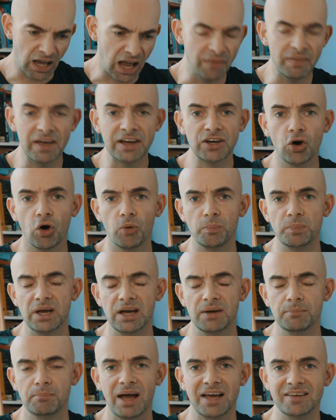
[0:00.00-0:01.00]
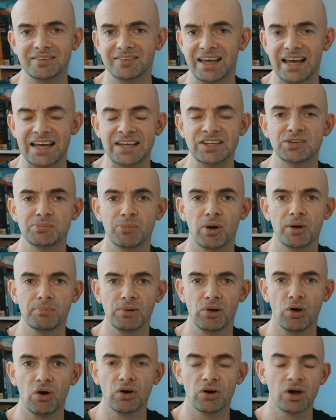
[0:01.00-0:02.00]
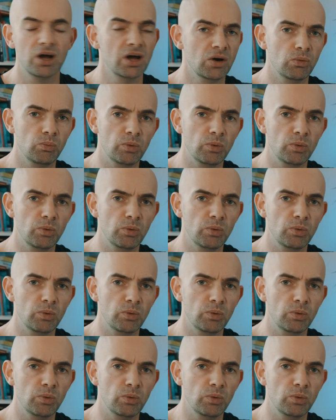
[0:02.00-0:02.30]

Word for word: and then copy it and paste it into my blog